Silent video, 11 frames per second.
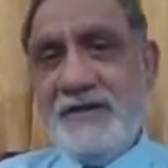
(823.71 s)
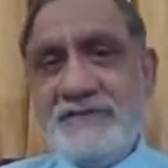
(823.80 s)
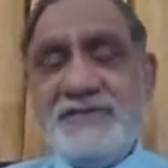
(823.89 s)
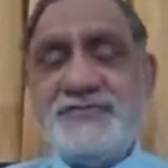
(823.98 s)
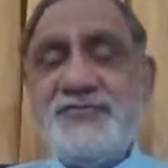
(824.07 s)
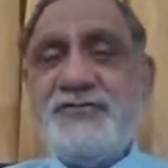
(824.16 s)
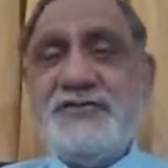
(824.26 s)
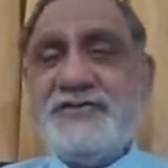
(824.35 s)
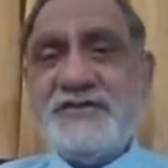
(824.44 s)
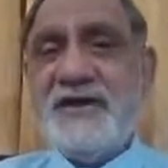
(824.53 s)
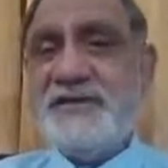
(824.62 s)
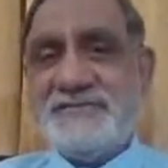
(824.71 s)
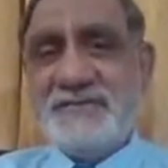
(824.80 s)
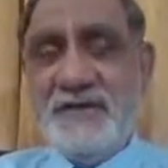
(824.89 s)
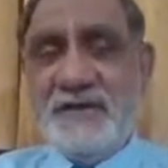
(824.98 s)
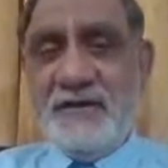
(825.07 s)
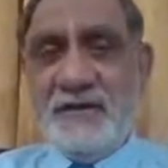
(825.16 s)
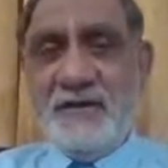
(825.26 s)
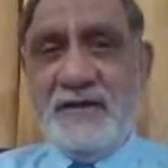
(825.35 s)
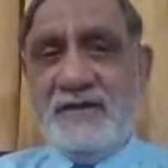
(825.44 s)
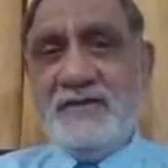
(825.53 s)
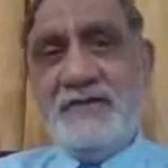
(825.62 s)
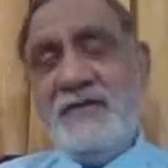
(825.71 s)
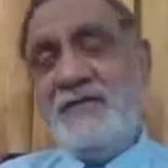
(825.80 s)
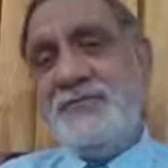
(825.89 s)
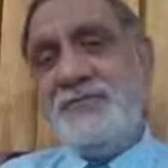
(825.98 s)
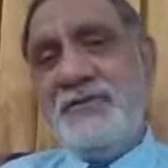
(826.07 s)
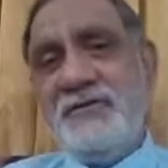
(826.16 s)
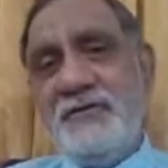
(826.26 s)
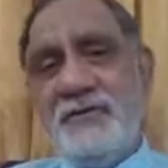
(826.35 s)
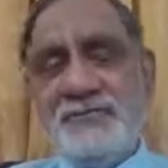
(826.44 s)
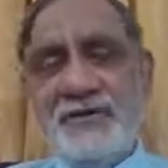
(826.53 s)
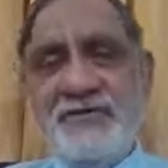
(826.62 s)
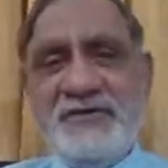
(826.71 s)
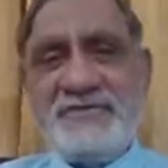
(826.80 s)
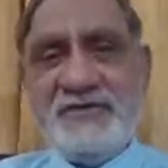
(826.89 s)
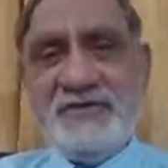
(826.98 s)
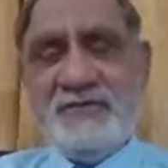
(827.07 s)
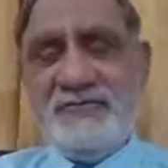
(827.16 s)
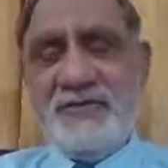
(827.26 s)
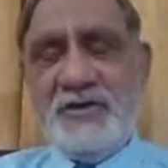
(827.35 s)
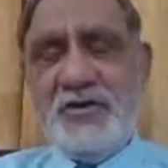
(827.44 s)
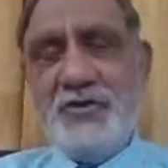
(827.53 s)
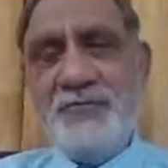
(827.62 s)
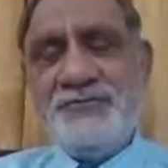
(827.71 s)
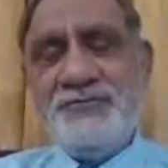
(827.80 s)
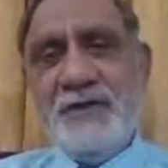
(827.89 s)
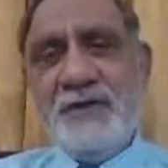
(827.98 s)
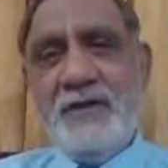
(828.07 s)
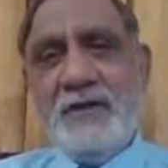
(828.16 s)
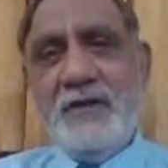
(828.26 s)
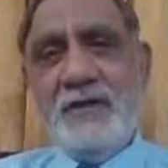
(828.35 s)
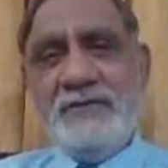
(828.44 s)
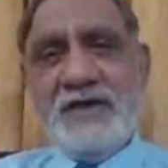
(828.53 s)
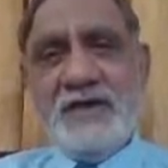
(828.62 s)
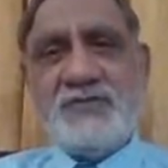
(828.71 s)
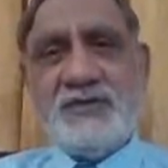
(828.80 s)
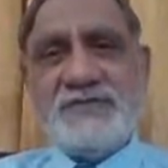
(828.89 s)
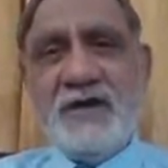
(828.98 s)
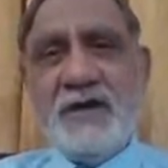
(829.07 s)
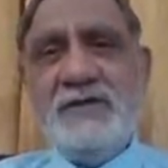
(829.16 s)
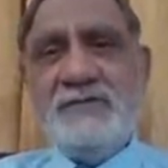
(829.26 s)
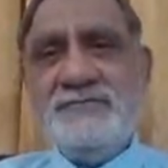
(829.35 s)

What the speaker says: This we discussed in our previous video that was on